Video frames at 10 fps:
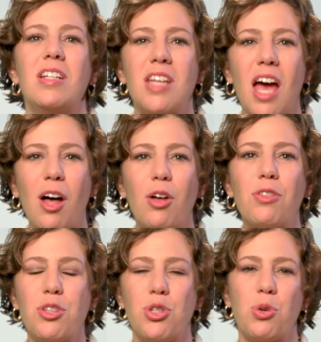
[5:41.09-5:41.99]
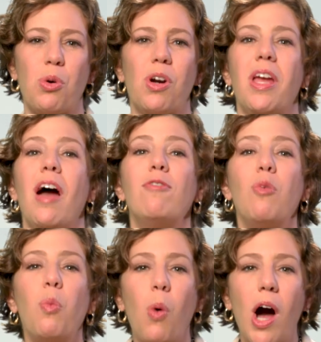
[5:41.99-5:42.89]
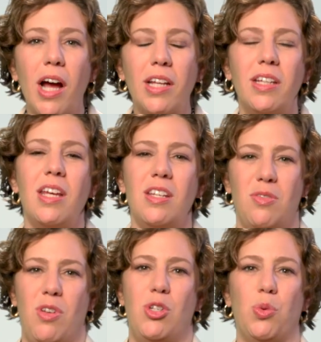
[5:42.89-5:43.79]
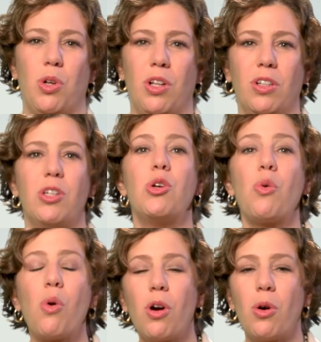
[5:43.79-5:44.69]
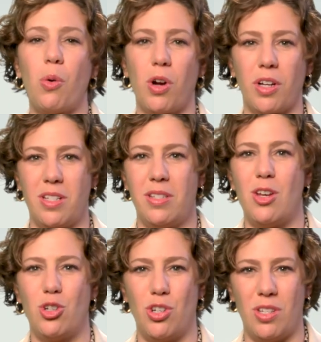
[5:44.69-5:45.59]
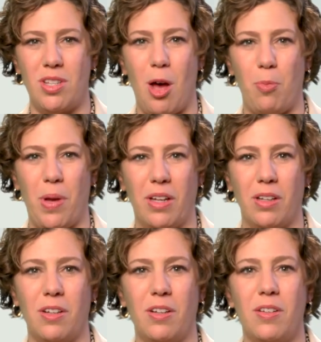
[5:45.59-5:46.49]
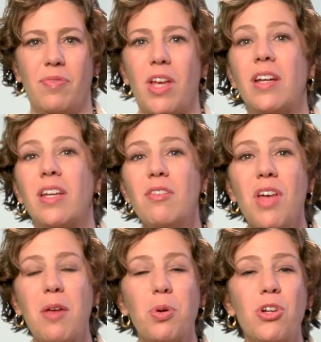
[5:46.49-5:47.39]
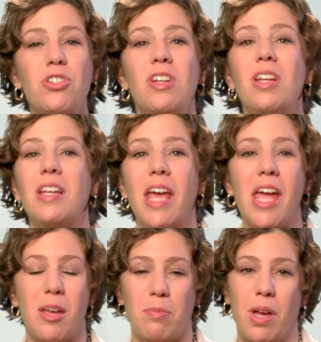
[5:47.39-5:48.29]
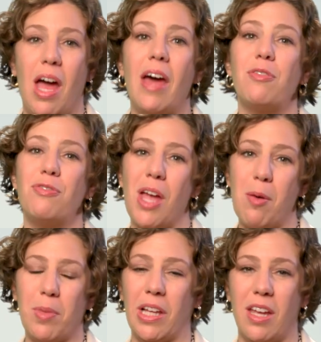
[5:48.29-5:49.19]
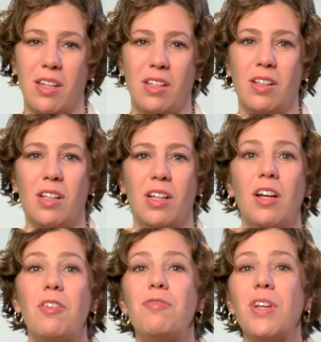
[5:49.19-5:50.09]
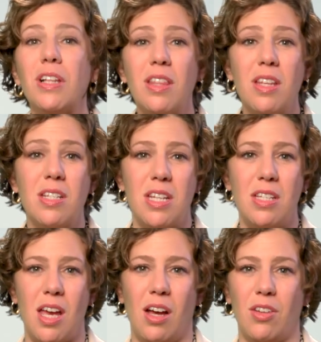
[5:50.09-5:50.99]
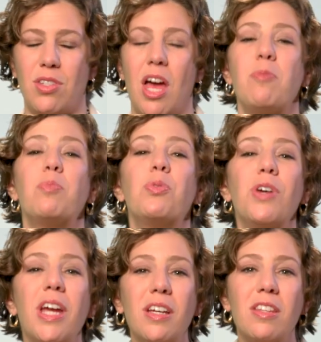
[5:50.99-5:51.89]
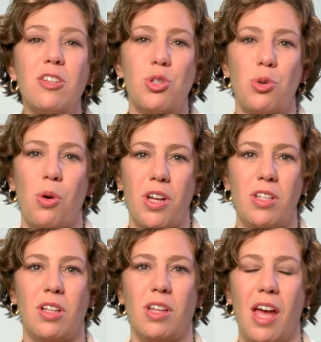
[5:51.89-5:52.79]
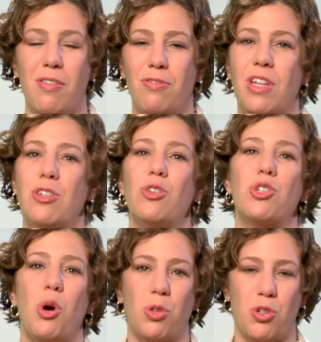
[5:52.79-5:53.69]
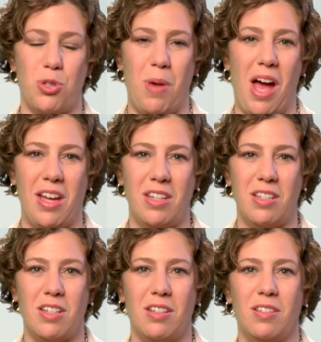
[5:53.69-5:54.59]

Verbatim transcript: Tell the story of one individual your organization is helping. Give that person a name and a family. Fill in the details and bring the story to life in your donor's mind.